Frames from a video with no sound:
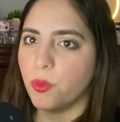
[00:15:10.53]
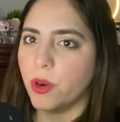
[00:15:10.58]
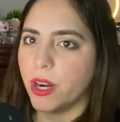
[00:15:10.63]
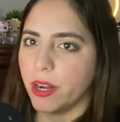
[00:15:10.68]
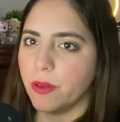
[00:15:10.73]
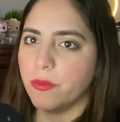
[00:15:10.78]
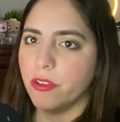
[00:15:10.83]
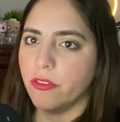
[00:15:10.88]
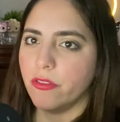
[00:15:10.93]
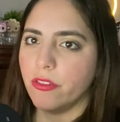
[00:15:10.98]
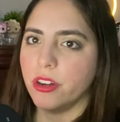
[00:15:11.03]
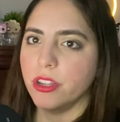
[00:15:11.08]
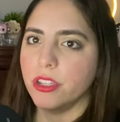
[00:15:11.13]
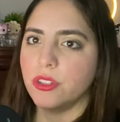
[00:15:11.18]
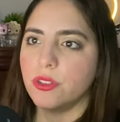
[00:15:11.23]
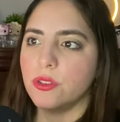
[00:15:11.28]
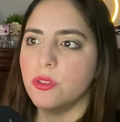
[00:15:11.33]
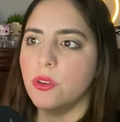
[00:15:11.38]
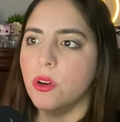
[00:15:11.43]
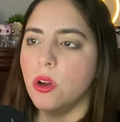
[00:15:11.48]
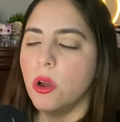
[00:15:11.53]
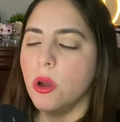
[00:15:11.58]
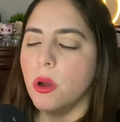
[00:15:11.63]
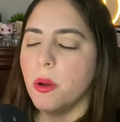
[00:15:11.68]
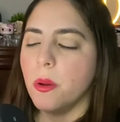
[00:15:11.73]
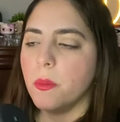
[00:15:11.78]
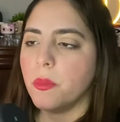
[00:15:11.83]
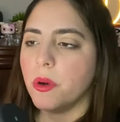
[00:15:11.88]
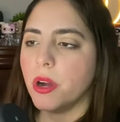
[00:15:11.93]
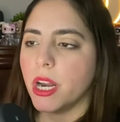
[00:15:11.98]
what I'm referring to.
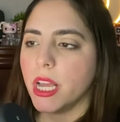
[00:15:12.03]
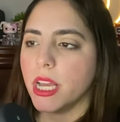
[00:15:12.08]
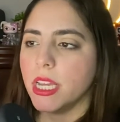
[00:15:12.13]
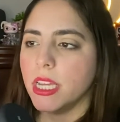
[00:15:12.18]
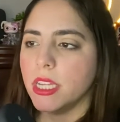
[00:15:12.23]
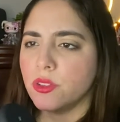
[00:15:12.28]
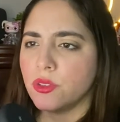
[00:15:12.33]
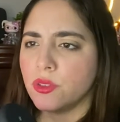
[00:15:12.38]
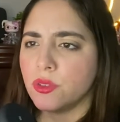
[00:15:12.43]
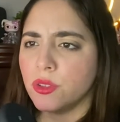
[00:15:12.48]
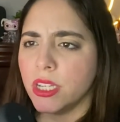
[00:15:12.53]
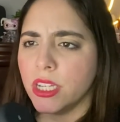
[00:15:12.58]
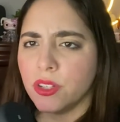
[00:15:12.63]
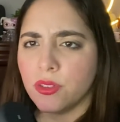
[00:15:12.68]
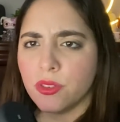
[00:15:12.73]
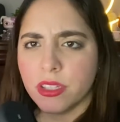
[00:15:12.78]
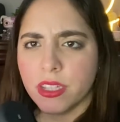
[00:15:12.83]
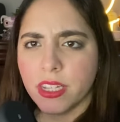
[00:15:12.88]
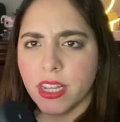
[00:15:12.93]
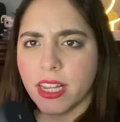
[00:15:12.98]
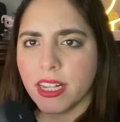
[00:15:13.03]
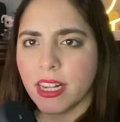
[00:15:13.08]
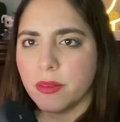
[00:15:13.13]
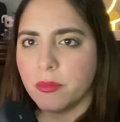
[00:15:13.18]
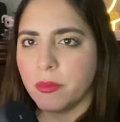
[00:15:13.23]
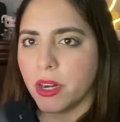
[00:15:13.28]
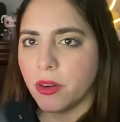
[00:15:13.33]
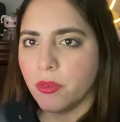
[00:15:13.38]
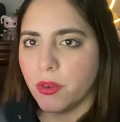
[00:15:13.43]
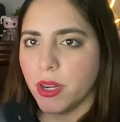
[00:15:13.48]
But it's interesting
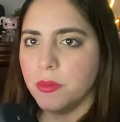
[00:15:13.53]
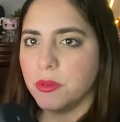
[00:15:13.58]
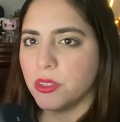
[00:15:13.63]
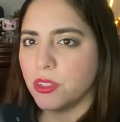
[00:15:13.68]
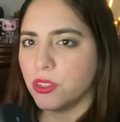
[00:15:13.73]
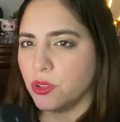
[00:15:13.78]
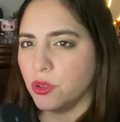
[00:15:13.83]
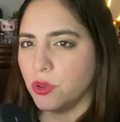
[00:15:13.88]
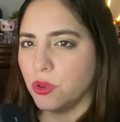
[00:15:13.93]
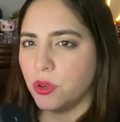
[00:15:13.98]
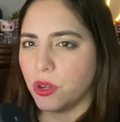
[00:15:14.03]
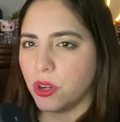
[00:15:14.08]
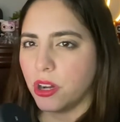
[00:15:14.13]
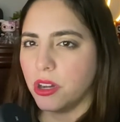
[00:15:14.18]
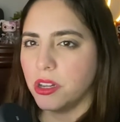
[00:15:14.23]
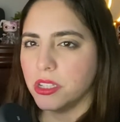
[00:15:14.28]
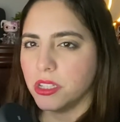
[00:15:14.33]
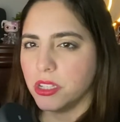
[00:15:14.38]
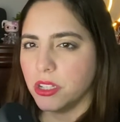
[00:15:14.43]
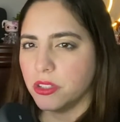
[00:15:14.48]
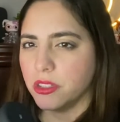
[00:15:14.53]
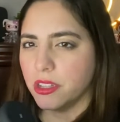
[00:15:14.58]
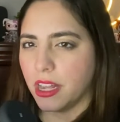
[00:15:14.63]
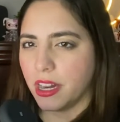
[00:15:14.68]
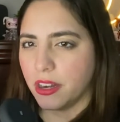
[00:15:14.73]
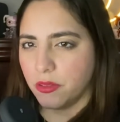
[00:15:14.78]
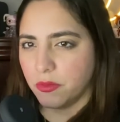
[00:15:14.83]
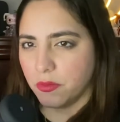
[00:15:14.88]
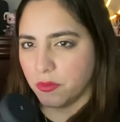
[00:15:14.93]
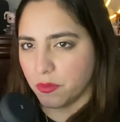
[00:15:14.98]
that Matt Reeves took us on
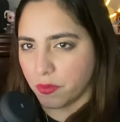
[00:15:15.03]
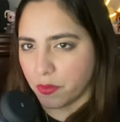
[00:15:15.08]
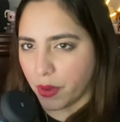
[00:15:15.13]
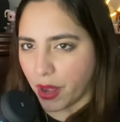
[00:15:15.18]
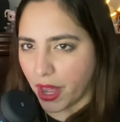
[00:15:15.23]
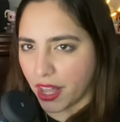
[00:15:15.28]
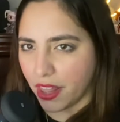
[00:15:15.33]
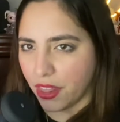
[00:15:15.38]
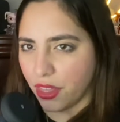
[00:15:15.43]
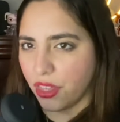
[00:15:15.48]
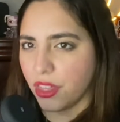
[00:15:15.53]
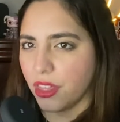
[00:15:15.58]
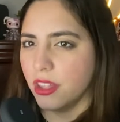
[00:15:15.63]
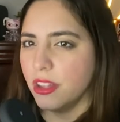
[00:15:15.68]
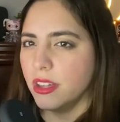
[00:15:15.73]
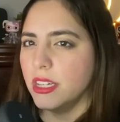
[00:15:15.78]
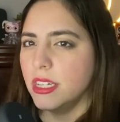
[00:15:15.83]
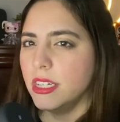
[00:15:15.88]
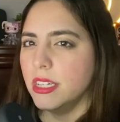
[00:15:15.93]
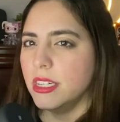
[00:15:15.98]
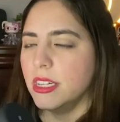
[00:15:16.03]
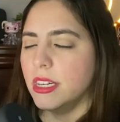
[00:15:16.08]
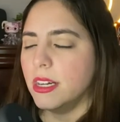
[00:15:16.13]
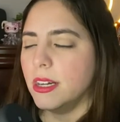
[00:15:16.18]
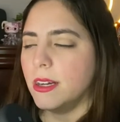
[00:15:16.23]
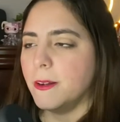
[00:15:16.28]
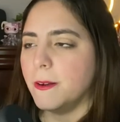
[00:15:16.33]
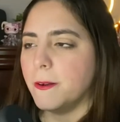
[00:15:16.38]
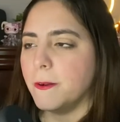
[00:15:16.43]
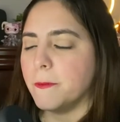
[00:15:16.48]
that path.
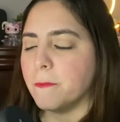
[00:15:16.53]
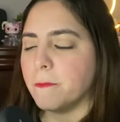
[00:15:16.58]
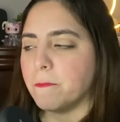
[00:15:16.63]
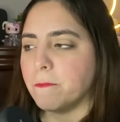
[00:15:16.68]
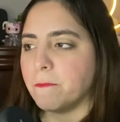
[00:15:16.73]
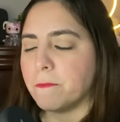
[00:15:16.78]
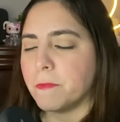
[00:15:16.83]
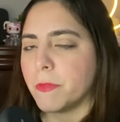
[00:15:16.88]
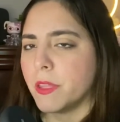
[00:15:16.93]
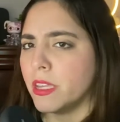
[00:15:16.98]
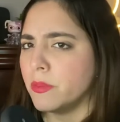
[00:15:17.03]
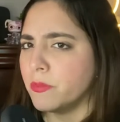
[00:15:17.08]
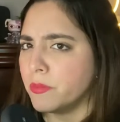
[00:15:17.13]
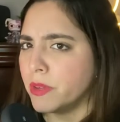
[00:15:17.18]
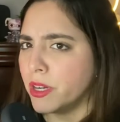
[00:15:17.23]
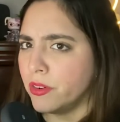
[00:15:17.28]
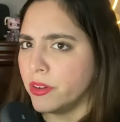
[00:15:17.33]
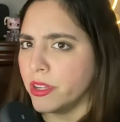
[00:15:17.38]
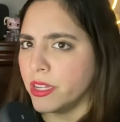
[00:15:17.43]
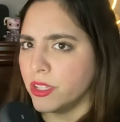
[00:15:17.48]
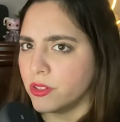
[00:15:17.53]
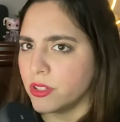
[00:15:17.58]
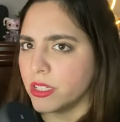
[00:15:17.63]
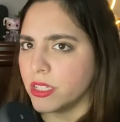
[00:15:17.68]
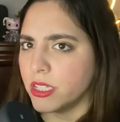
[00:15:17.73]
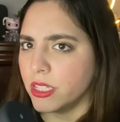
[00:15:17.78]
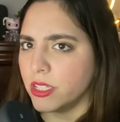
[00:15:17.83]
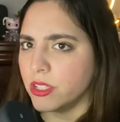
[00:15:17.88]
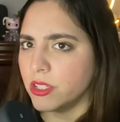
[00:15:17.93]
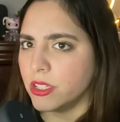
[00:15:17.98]
Um, very
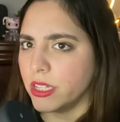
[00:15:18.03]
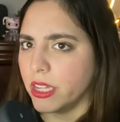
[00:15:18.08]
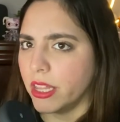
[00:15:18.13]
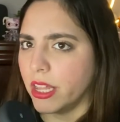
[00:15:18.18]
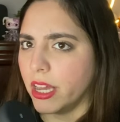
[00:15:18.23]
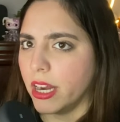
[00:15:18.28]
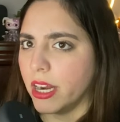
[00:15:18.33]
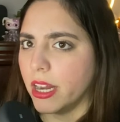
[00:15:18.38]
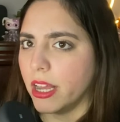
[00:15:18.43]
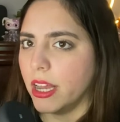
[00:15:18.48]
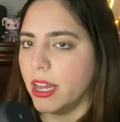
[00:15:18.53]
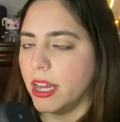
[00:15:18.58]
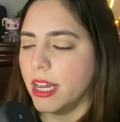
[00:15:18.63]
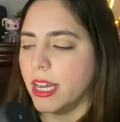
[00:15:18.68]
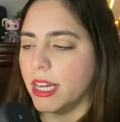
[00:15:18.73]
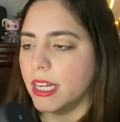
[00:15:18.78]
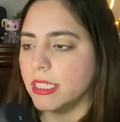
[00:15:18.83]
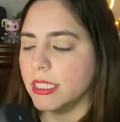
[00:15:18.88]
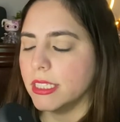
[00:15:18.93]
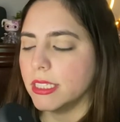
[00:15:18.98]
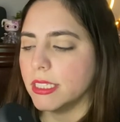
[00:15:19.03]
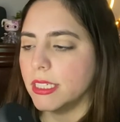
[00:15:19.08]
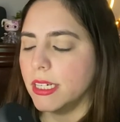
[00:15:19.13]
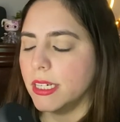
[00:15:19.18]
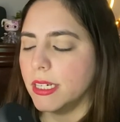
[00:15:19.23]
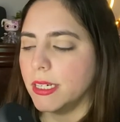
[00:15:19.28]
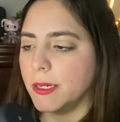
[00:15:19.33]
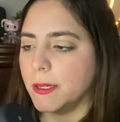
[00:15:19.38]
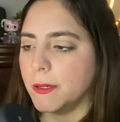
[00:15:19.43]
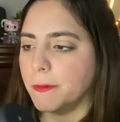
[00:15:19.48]
interesting to see that, and
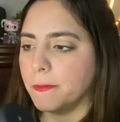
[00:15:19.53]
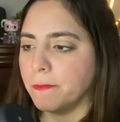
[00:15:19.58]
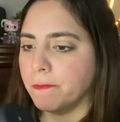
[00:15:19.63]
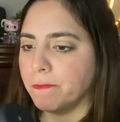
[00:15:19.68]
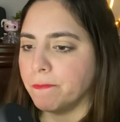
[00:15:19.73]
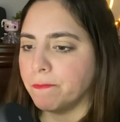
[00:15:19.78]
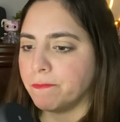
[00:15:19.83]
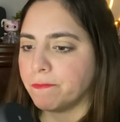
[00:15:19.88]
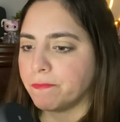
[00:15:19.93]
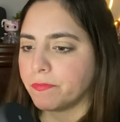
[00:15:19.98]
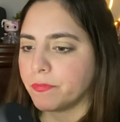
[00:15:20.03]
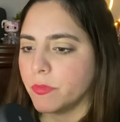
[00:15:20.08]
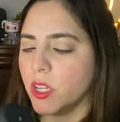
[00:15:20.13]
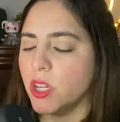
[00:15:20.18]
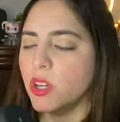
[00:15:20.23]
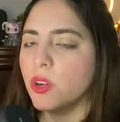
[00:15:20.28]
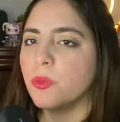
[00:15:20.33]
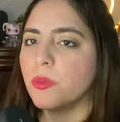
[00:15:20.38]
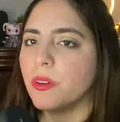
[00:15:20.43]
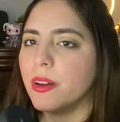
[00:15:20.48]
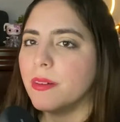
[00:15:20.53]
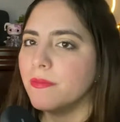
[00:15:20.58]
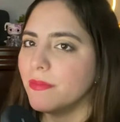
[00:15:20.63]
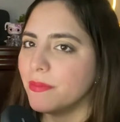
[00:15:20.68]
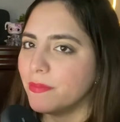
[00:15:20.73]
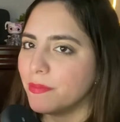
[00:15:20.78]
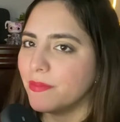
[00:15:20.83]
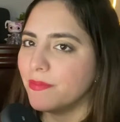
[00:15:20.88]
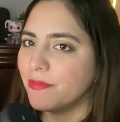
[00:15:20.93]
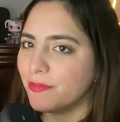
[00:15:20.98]
um, you know,
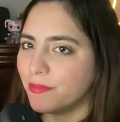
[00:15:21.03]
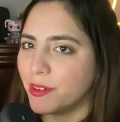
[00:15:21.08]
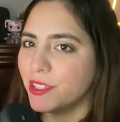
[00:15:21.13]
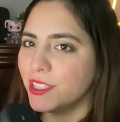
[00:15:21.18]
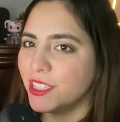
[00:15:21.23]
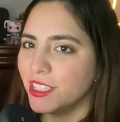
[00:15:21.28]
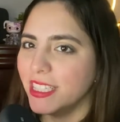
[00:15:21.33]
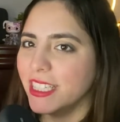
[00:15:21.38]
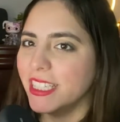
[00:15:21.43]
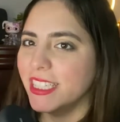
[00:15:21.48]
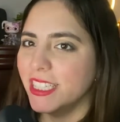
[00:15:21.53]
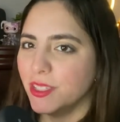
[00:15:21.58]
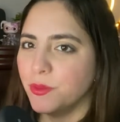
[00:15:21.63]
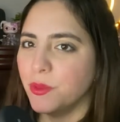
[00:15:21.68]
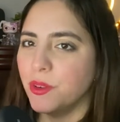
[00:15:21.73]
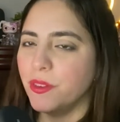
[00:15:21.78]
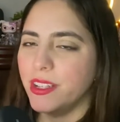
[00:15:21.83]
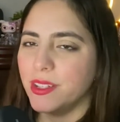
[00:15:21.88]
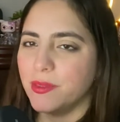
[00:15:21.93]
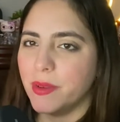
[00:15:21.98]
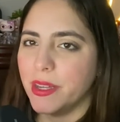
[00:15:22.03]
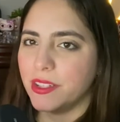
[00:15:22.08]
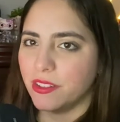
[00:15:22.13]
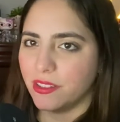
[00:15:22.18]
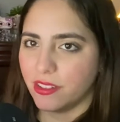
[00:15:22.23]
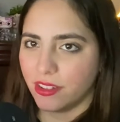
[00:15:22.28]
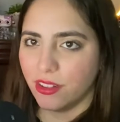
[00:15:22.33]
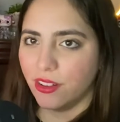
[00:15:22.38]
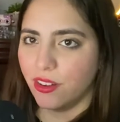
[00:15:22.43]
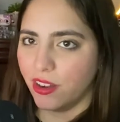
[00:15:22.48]
partially this movie is based on
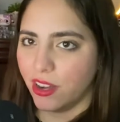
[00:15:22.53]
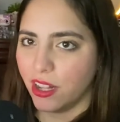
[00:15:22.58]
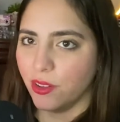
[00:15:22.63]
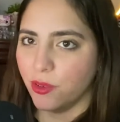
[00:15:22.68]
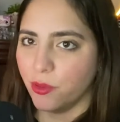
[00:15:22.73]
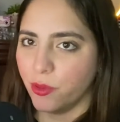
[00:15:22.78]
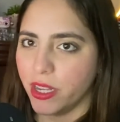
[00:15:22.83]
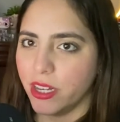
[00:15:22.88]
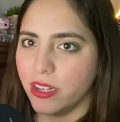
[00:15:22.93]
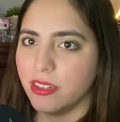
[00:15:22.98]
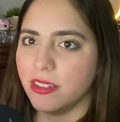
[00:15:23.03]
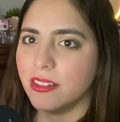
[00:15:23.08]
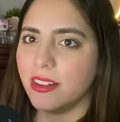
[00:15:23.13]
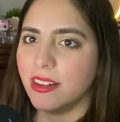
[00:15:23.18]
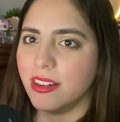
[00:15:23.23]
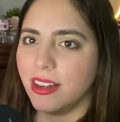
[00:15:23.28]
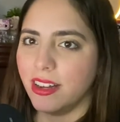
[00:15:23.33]
the Long Halloween,